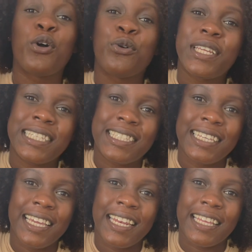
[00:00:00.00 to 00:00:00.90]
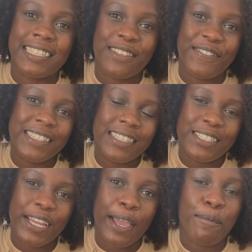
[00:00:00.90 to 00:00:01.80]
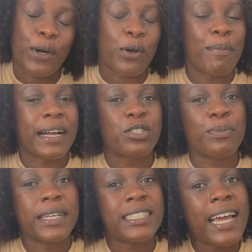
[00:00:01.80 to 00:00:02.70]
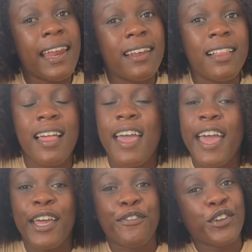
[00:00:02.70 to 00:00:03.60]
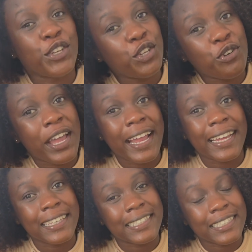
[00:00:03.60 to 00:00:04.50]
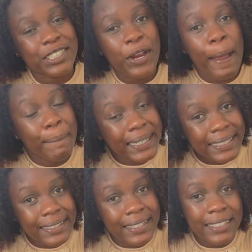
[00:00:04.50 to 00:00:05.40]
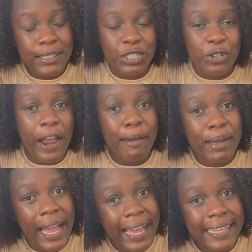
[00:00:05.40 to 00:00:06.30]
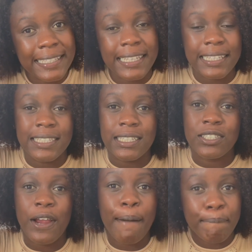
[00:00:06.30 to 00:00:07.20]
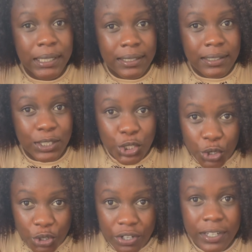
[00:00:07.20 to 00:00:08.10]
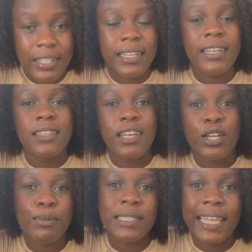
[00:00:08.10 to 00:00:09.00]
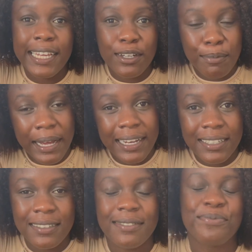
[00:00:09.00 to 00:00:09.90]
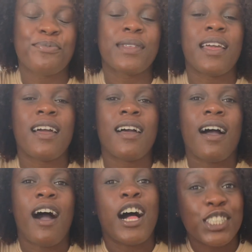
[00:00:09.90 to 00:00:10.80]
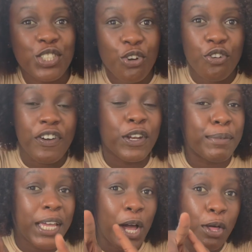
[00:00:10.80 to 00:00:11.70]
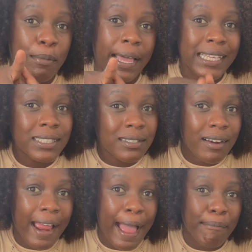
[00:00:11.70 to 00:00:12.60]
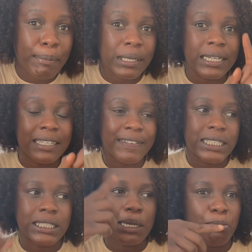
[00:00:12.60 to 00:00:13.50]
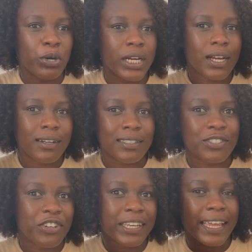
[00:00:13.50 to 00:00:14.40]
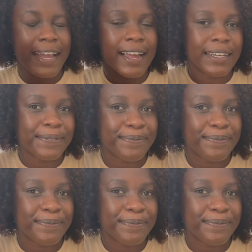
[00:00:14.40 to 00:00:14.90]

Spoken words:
For this scene, it's the Vinci Gem. Welcome back to my channel. If you're new here, hit the subscribe button. Subscribe, guys. Hit the subscribe button, you know? Turn up the thing, no man. Also, follow me on my Instagram. I'm gonna leave it somewhere on the screen here.